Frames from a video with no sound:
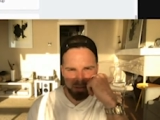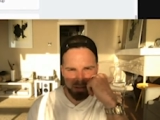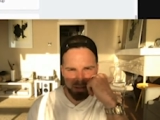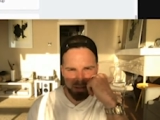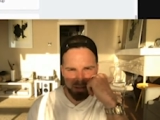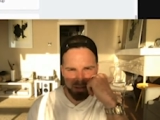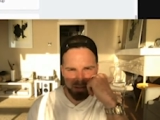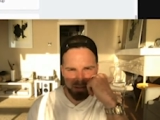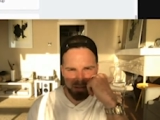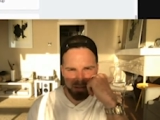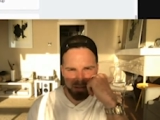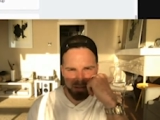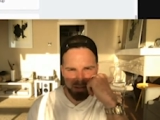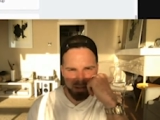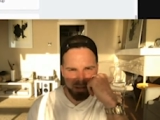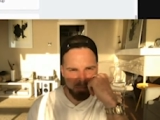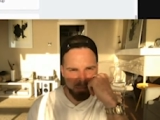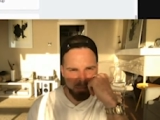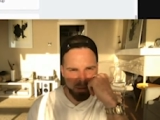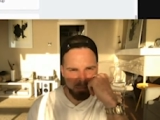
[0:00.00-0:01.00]
and
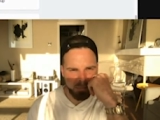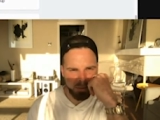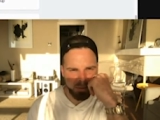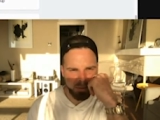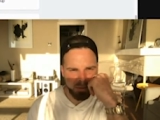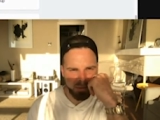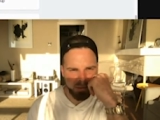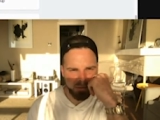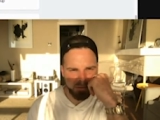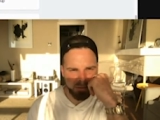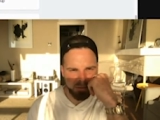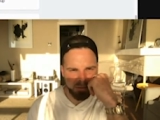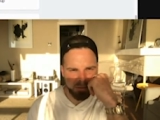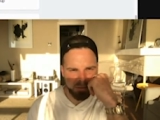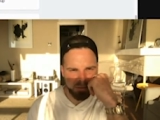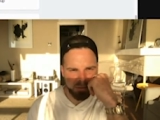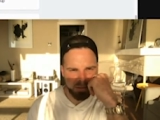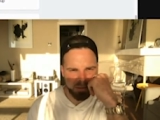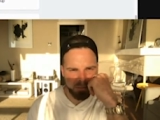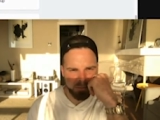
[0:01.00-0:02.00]
a member of your
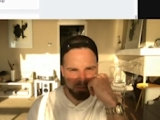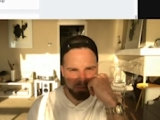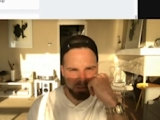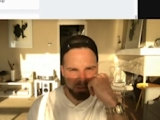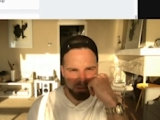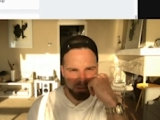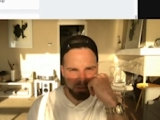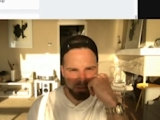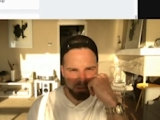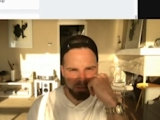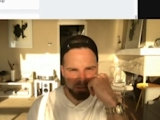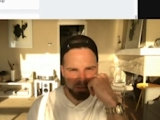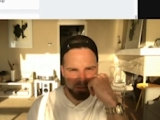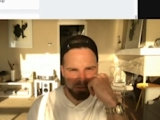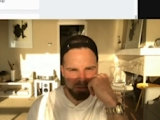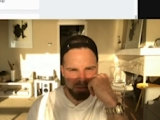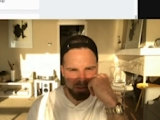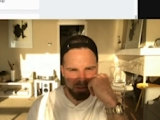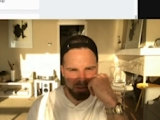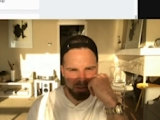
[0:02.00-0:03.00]
team to
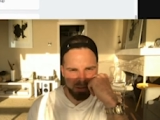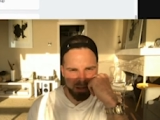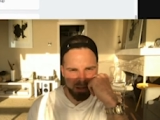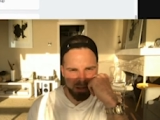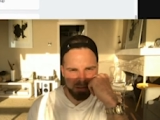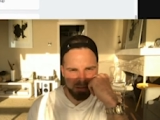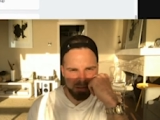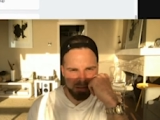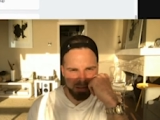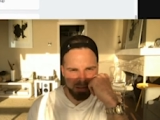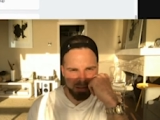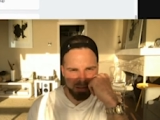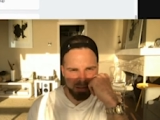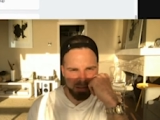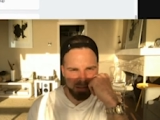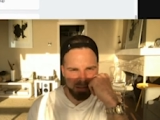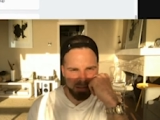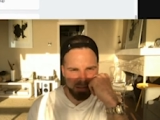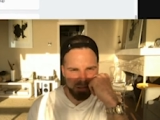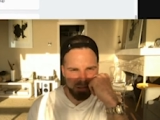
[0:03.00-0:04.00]
close the clients like a
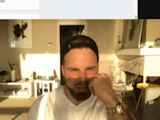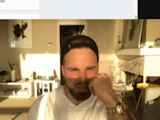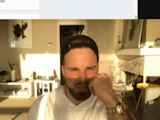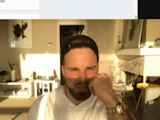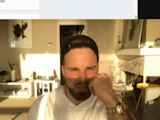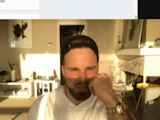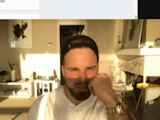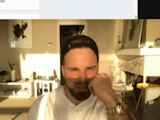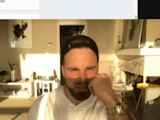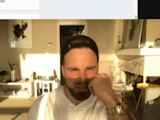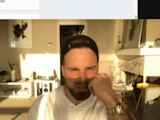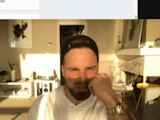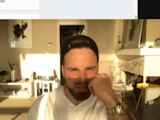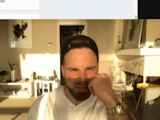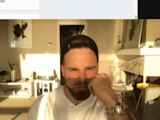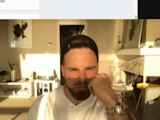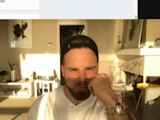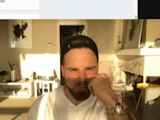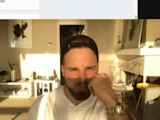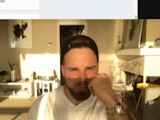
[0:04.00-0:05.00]
ninja. Yeah,
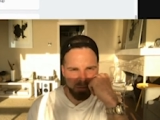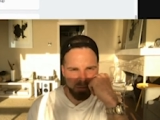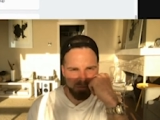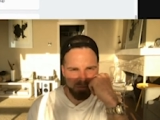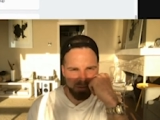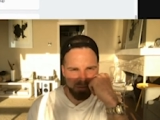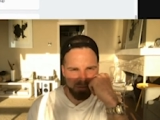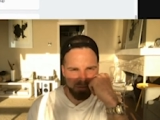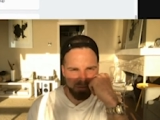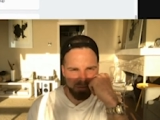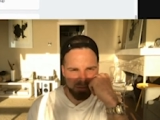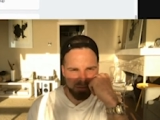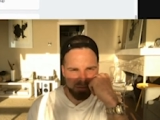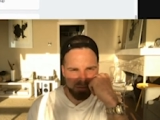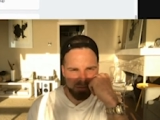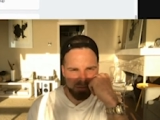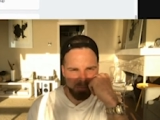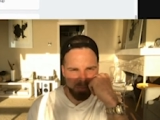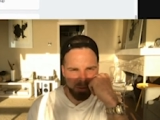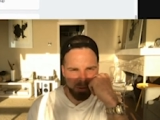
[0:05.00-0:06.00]
remove the
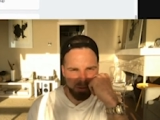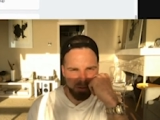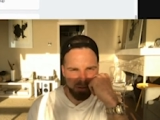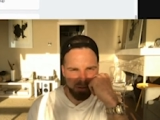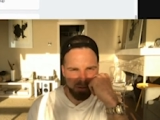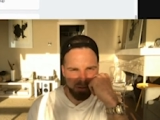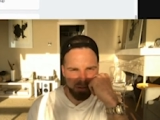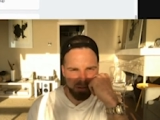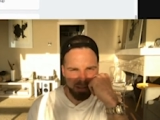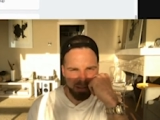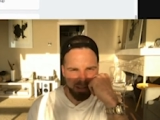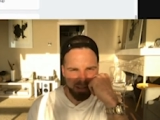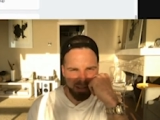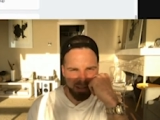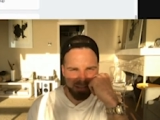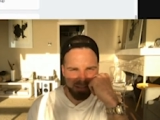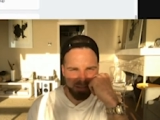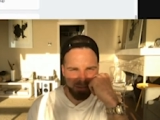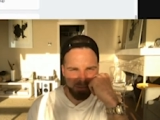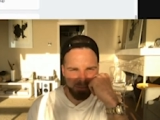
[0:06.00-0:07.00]
first part. I
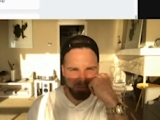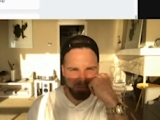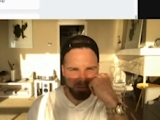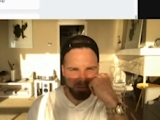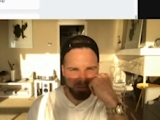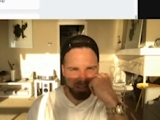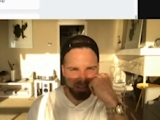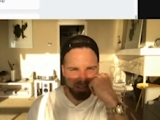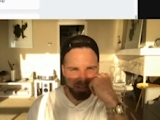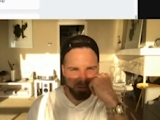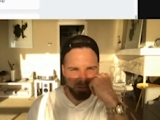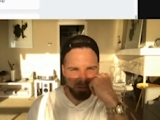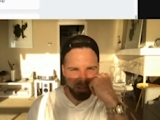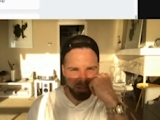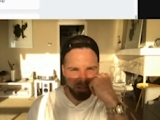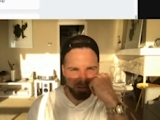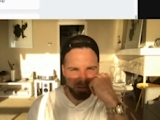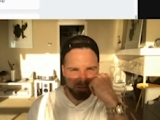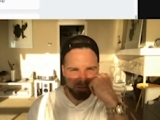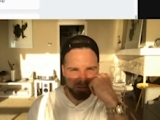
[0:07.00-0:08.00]
don't really know what
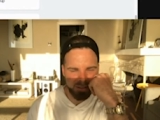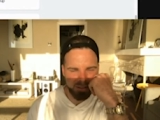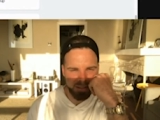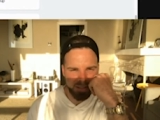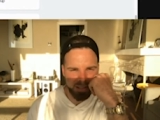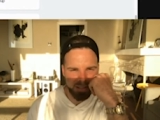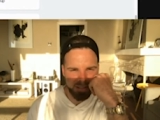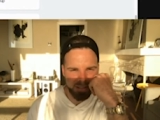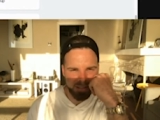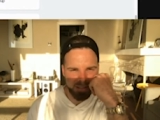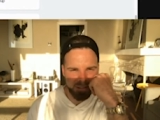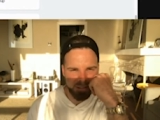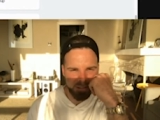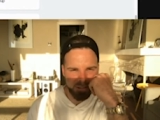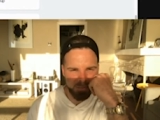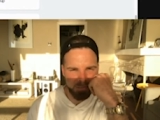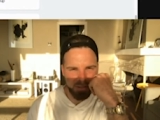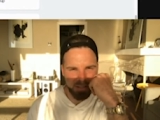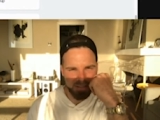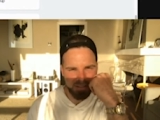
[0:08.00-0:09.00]
closing like a ninja
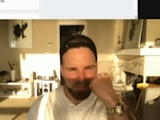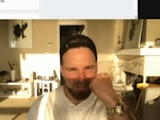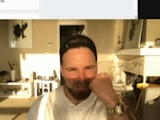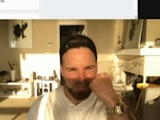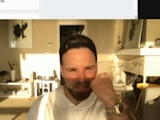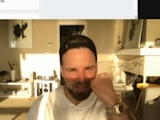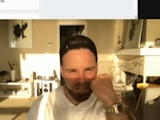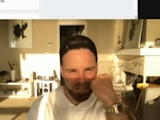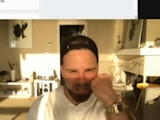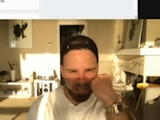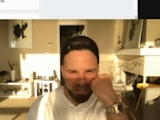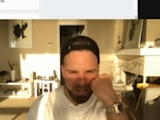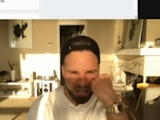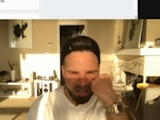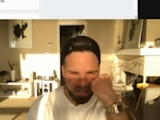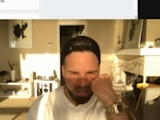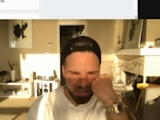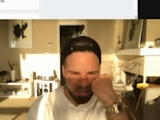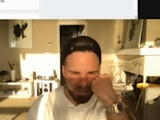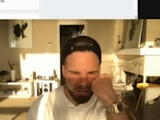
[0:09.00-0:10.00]
means.
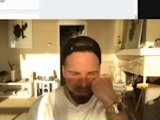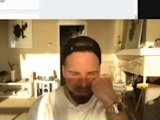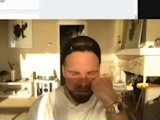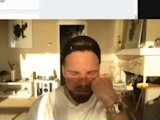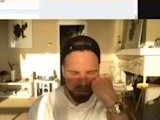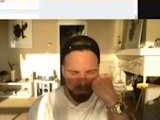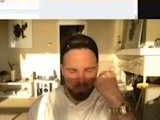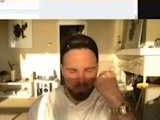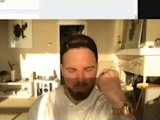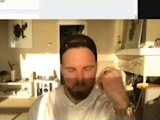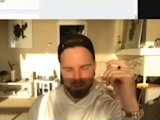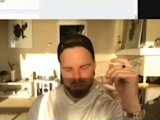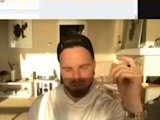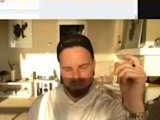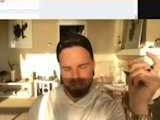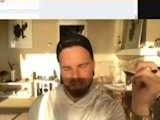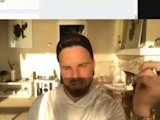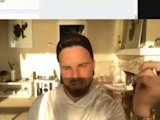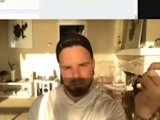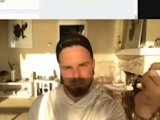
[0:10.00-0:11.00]
And the more
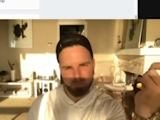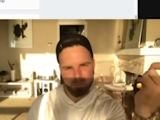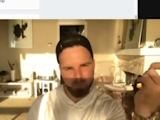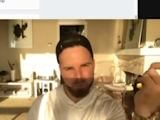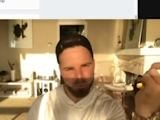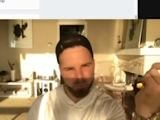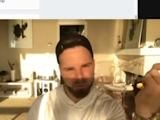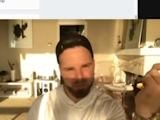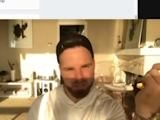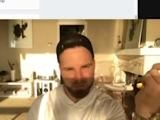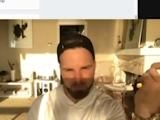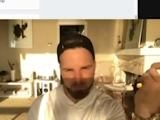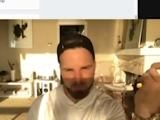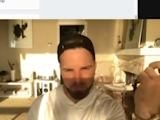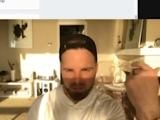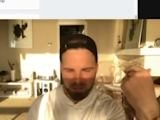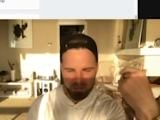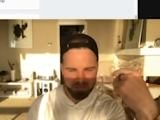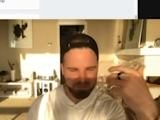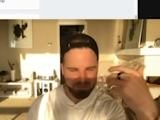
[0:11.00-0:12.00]
tangible we can
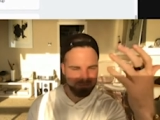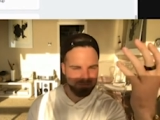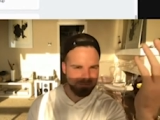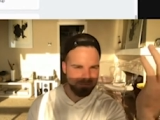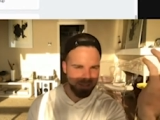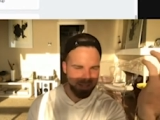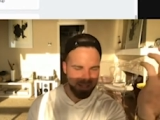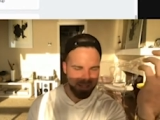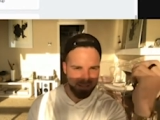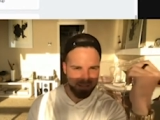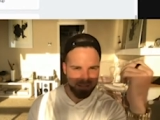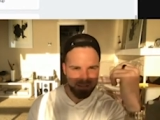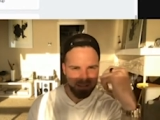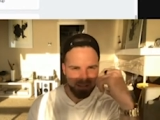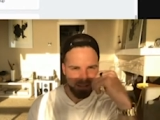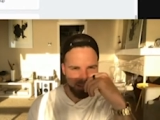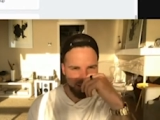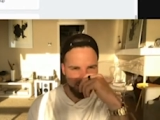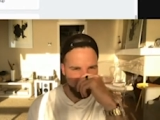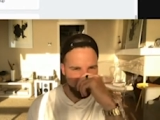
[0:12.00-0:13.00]
be, like
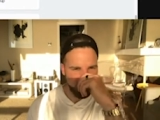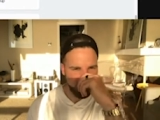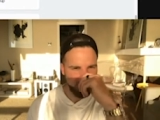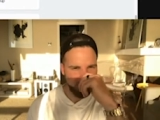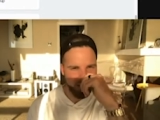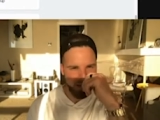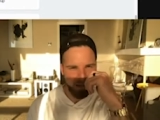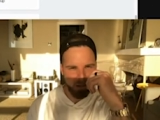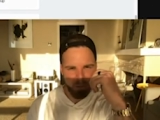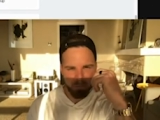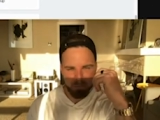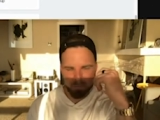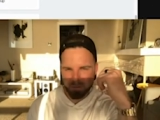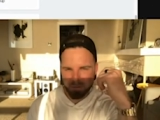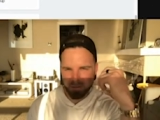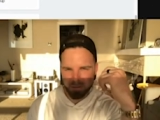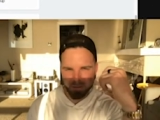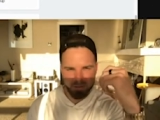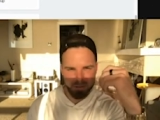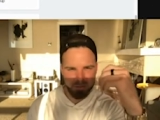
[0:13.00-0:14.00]
it'll help
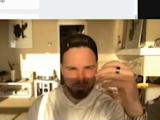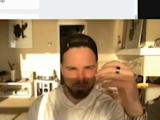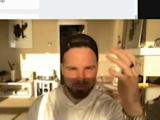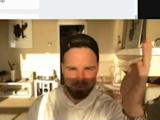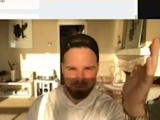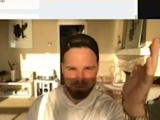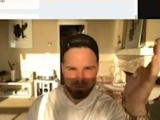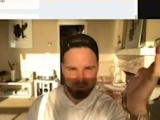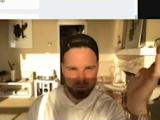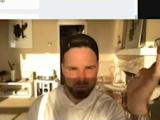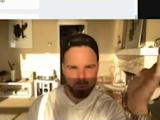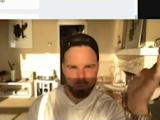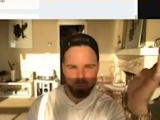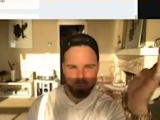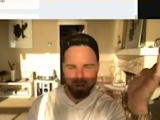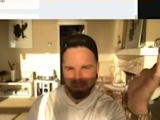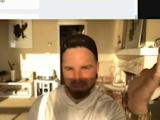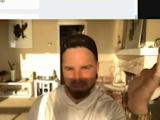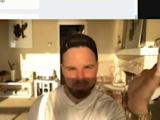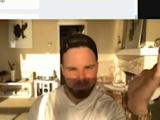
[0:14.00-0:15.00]
close
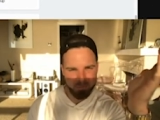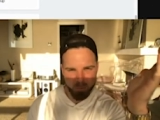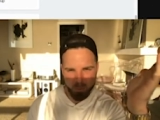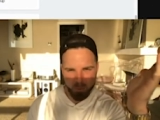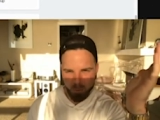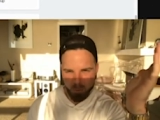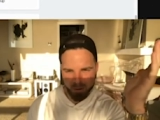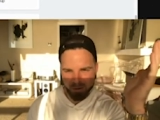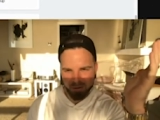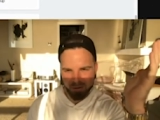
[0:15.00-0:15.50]
2x more,